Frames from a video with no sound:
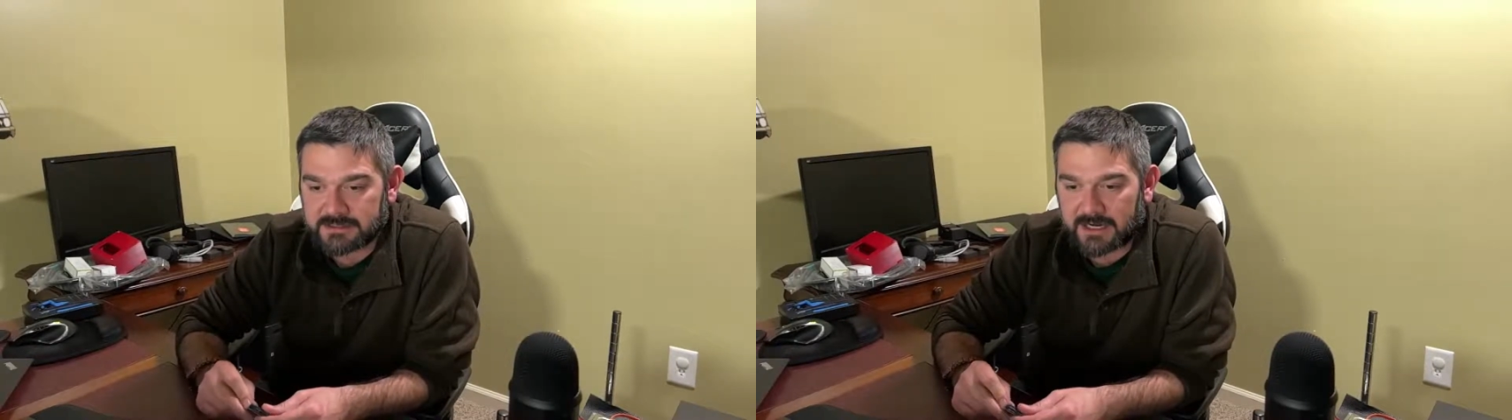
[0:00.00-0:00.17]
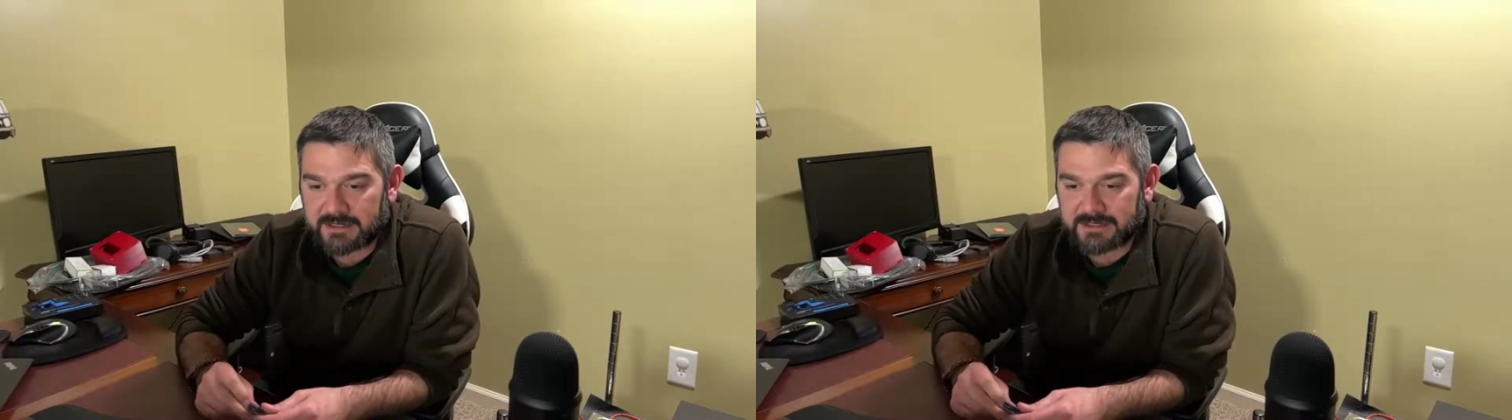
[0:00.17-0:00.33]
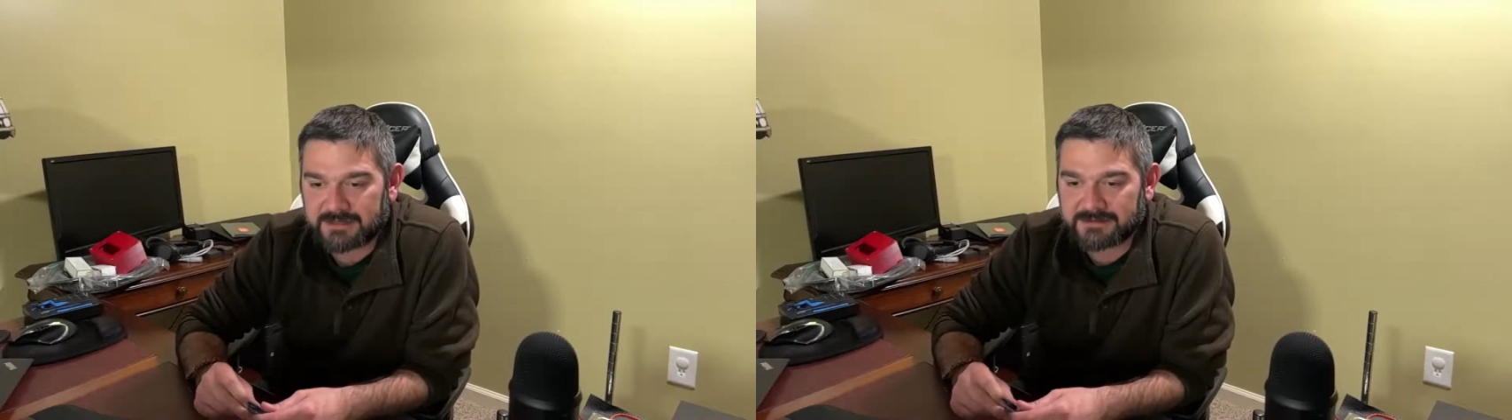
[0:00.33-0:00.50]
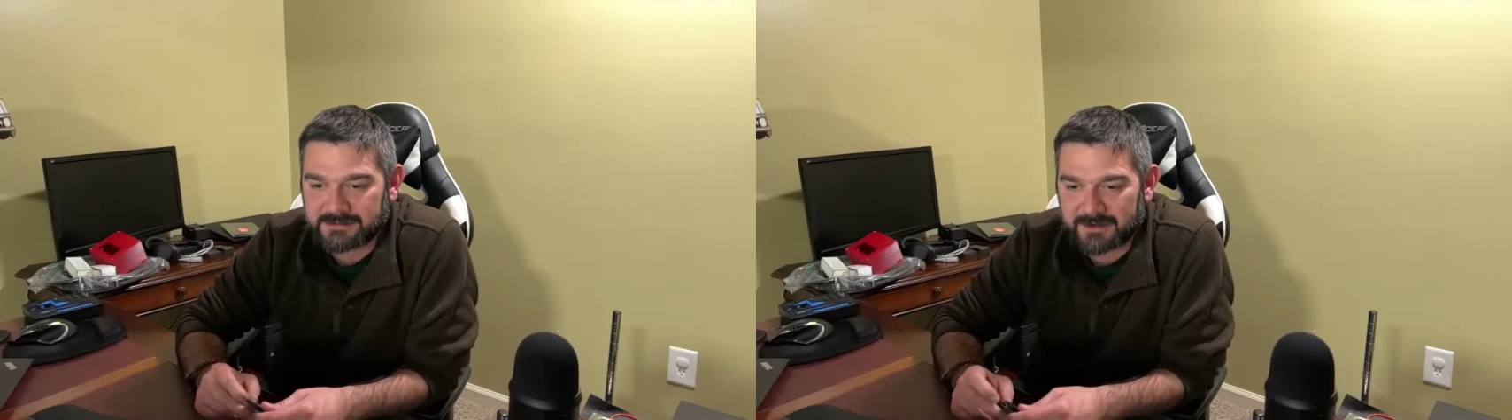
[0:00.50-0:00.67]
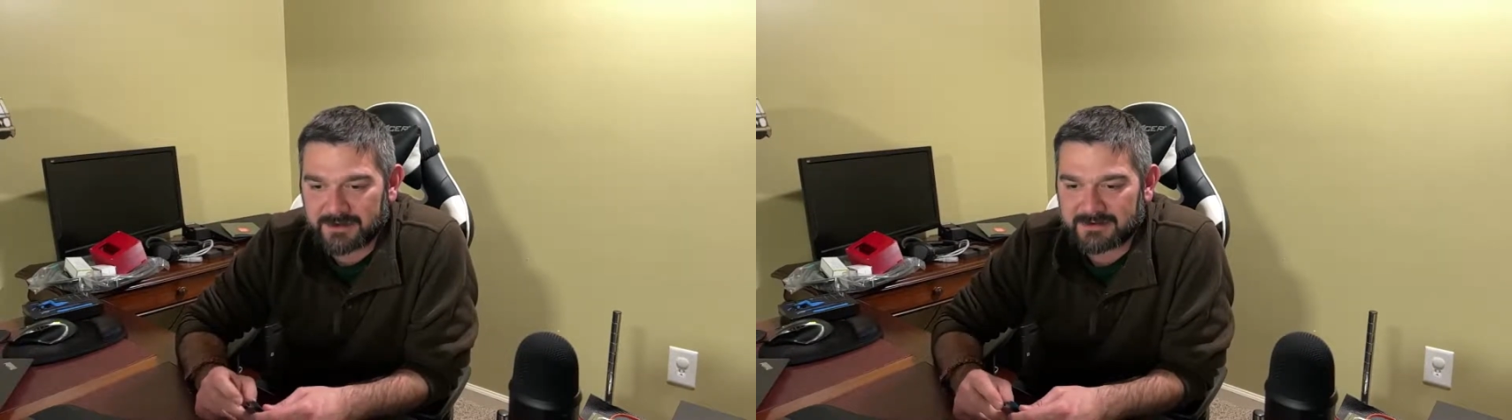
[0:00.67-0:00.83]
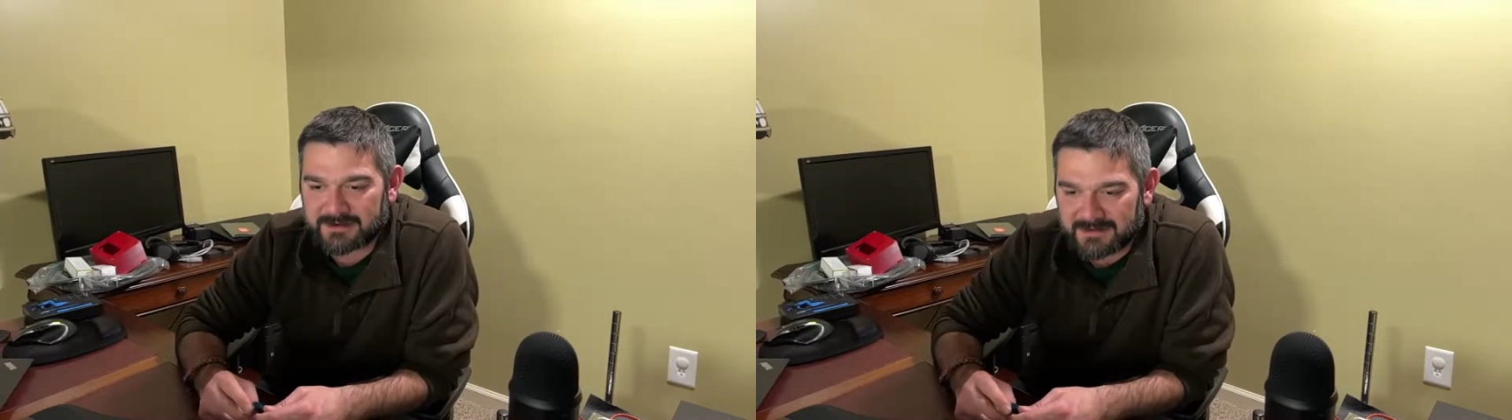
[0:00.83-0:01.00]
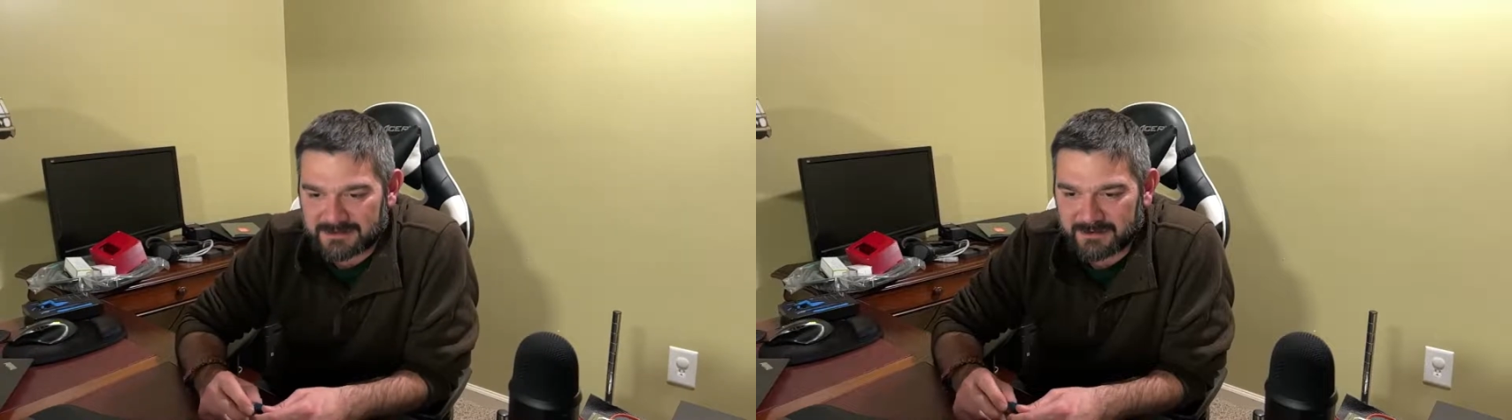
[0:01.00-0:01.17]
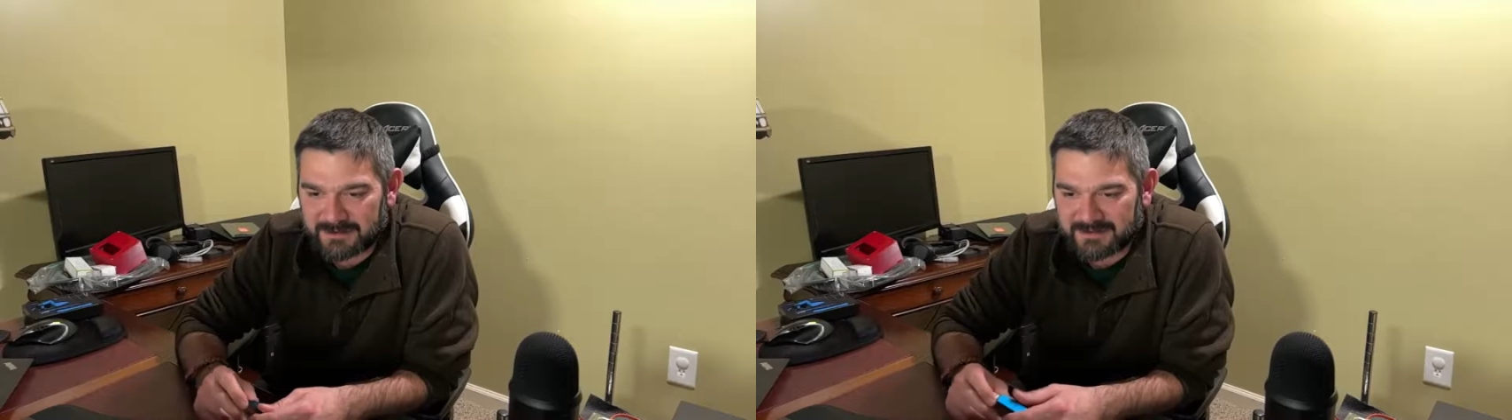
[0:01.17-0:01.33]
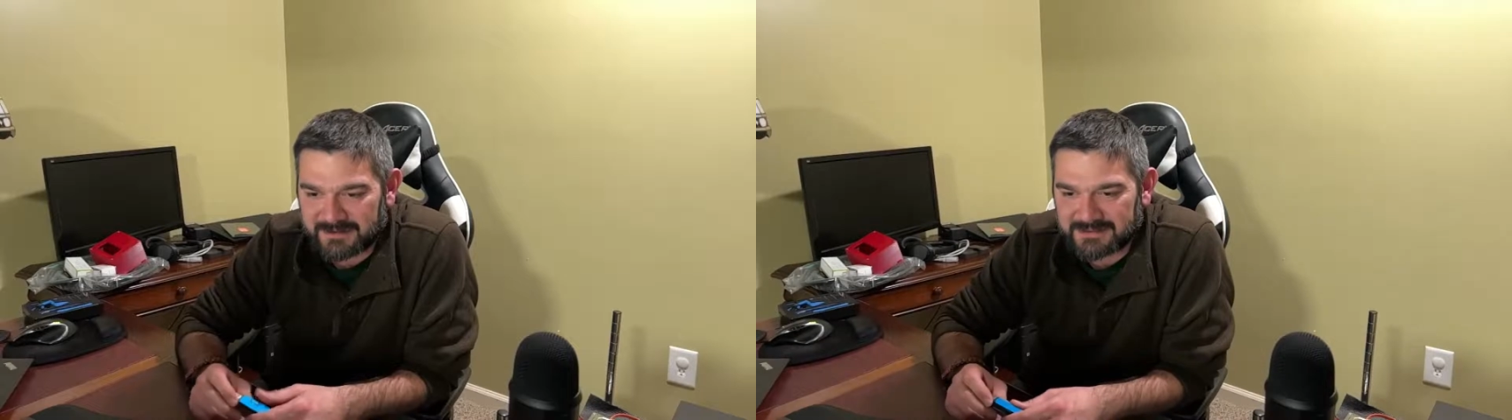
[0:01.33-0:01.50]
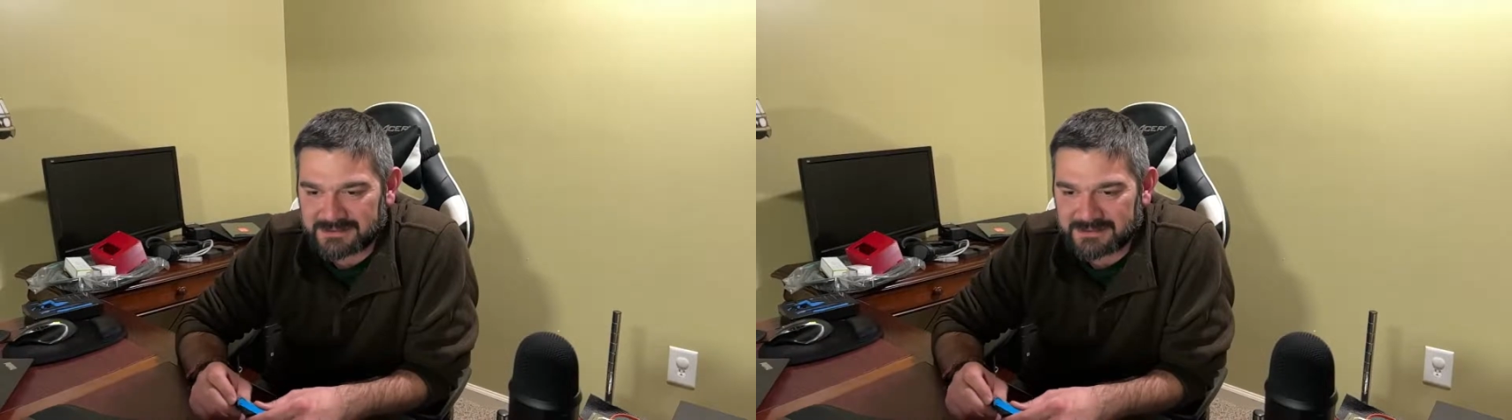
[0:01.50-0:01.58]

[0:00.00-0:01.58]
I didn't do anything.